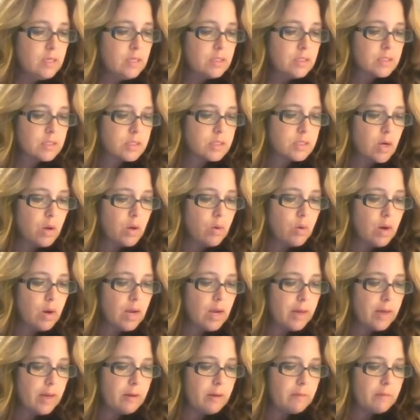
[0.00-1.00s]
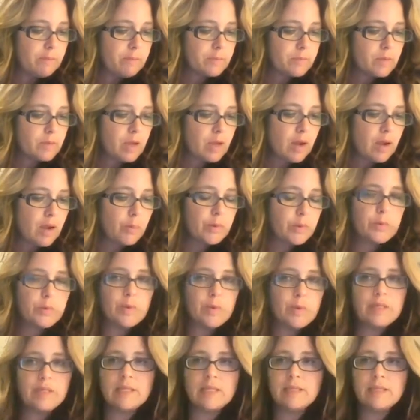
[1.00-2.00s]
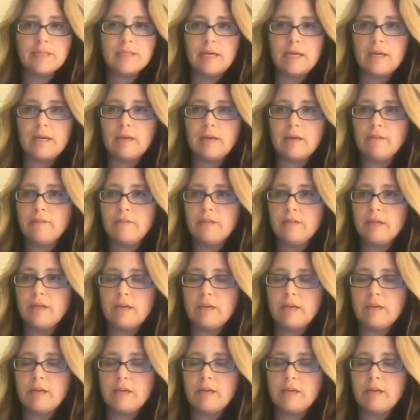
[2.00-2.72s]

So I would really love,